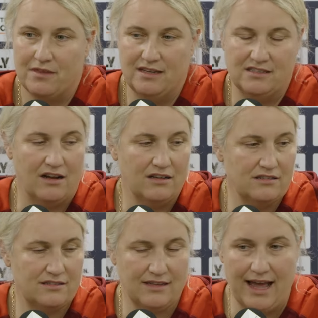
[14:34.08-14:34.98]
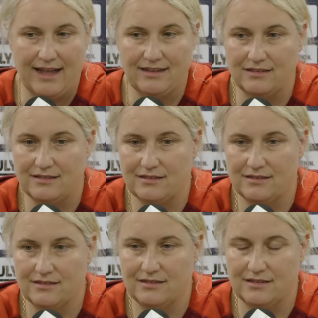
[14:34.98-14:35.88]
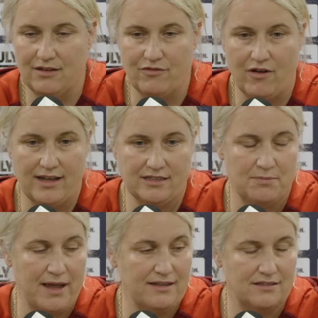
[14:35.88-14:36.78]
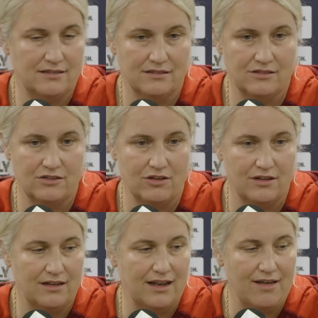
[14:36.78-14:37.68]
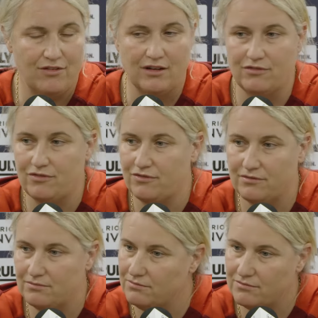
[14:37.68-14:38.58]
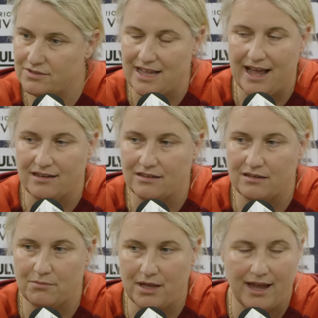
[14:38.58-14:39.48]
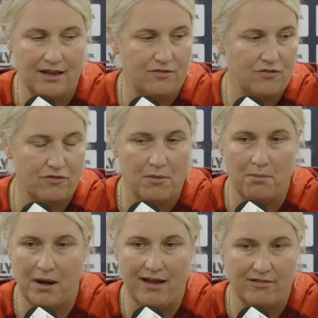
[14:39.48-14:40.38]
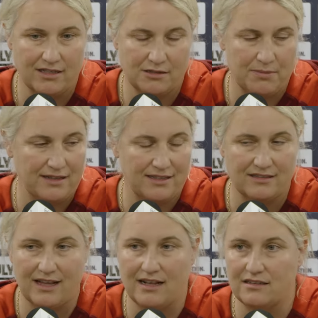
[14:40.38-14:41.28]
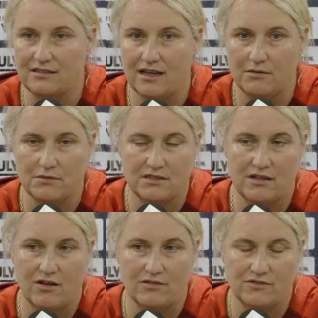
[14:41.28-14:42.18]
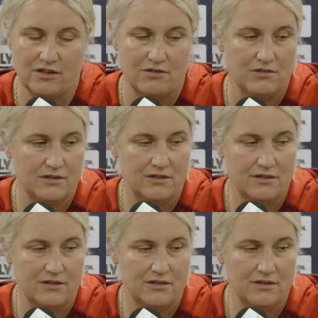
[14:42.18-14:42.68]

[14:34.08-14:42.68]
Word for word: it's us and if I expect a certain level of standard and behaviour from a player, I expect exactly the same as staff. So